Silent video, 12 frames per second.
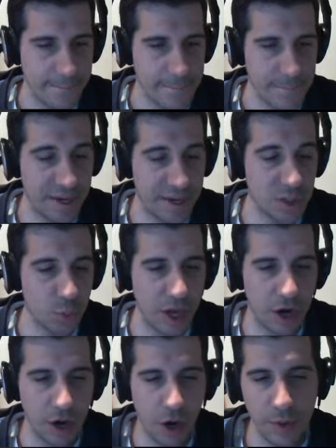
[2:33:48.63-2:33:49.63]
because we
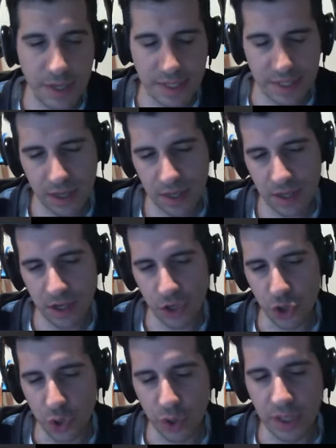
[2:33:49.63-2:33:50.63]
are always
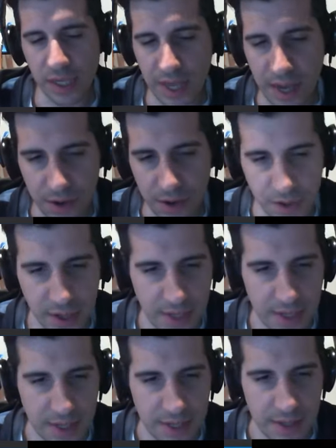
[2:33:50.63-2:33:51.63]
controlling now
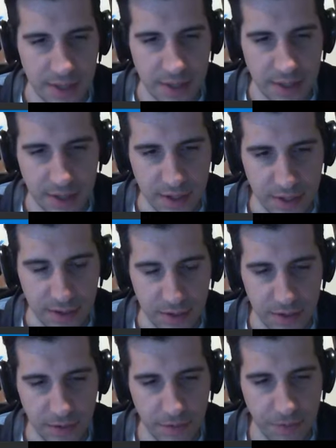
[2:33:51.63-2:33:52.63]
the
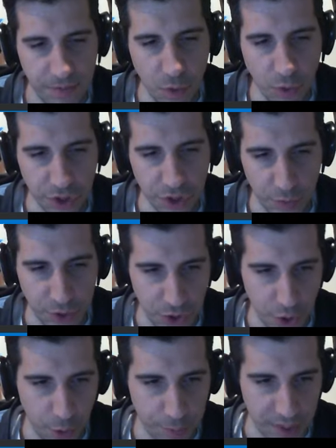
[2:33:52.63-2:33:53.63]
folder in which you
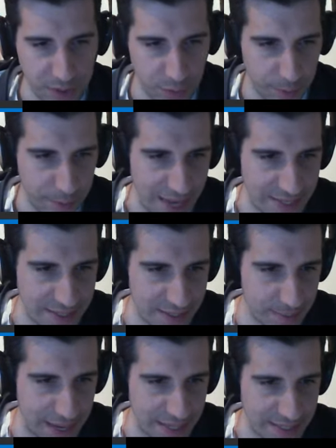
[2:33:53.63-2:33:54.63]
open because we
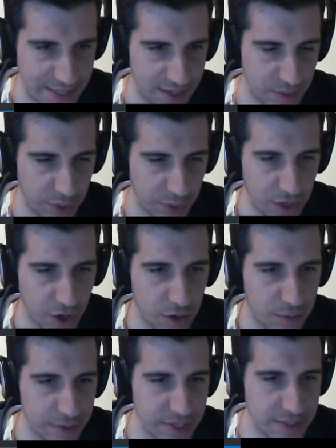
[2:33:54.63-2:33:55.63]
pass it in, we can
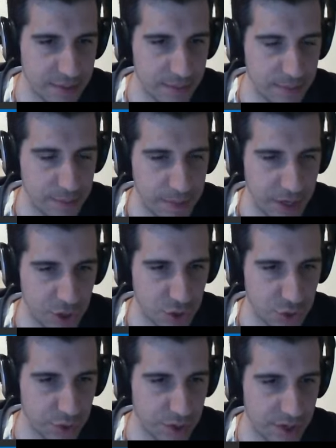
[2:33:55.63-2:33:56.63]
always make
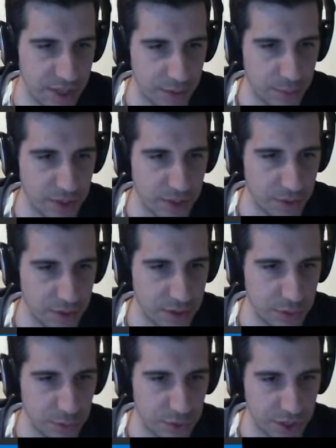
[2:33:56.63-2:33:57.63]
sure that we don't
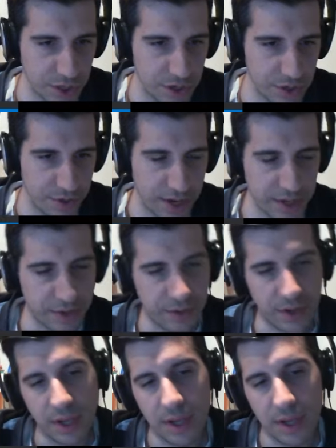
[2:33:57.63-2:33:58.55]
lose the current directory.